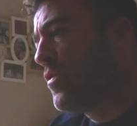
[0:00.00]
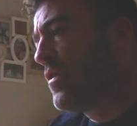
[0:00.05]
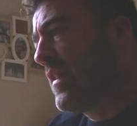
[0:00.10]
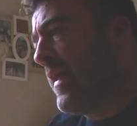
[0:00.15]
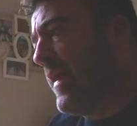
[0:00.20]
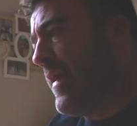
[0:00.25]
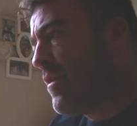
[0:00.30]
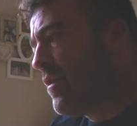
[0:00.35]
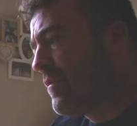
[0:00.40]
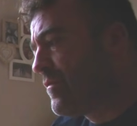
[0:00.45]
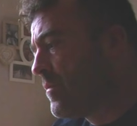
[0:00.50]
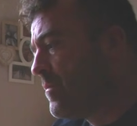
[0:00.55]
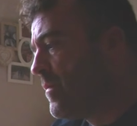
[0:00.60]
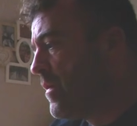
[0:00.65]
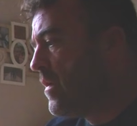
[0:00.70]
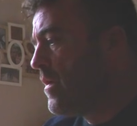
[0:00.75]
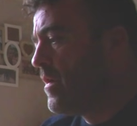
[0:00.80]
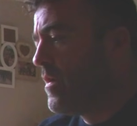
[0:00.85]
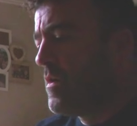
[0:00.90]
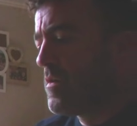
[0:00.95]
could learn off them.
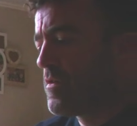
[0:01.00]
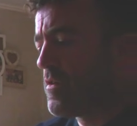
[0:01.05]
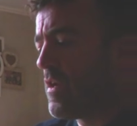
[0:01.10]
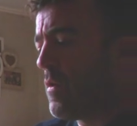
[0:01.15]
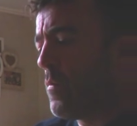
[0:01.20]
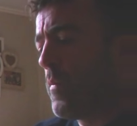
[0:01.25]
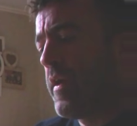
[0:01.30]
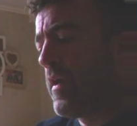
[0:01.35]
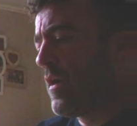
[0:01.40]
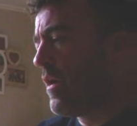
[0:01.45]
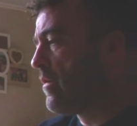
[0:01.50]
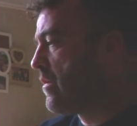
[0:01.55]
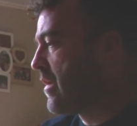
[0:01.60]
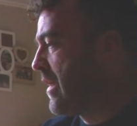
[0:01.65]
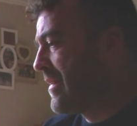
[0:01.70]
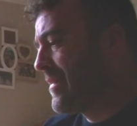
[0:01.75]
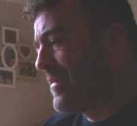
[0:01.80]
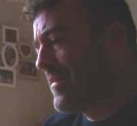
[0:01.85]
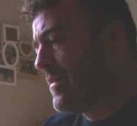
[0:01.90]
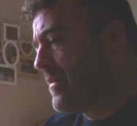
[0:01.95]
So then we got
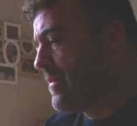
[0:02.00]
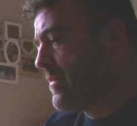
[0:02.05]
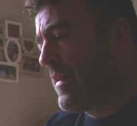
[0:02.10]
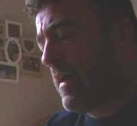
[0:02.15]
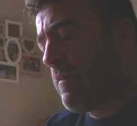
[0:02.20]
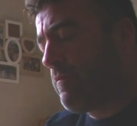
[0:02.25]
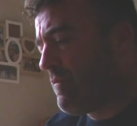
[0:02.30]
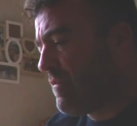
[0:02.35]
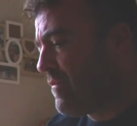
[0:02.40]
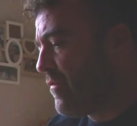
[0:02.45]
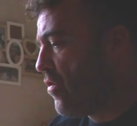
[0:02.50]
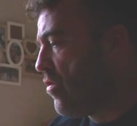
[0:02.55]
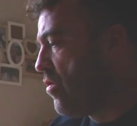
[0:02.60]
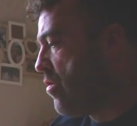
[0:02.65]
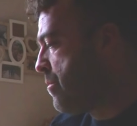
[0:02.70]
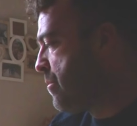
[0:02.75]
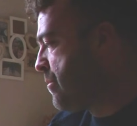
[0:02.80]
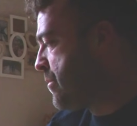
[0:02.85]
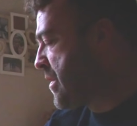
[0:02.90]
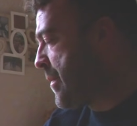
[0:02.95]
like Dan
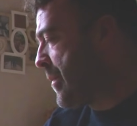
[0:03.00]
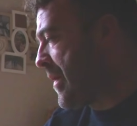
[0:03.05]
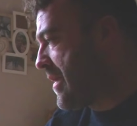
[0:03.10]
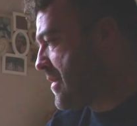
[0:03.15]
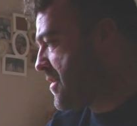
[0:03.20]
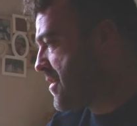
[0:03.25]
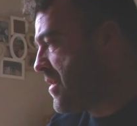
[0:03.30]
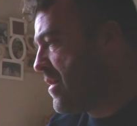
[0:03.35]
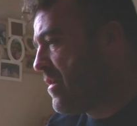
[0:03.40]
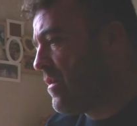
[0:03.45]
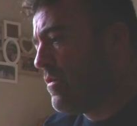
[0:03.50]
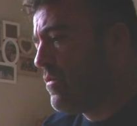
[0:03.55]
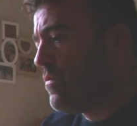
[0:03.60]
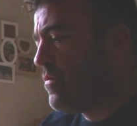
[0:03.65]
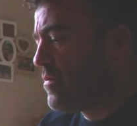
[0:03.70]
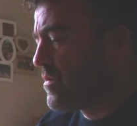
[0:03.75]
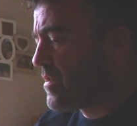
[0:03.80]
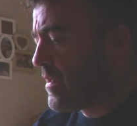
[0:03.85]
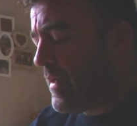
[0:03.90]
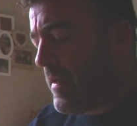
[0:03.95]
Fork, the
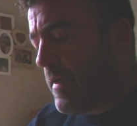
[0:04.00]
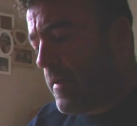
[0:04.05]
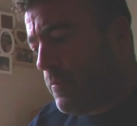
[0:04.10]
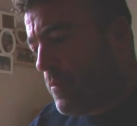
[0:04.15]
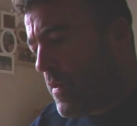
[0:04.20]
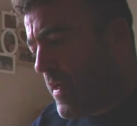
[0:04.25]
Blasios, and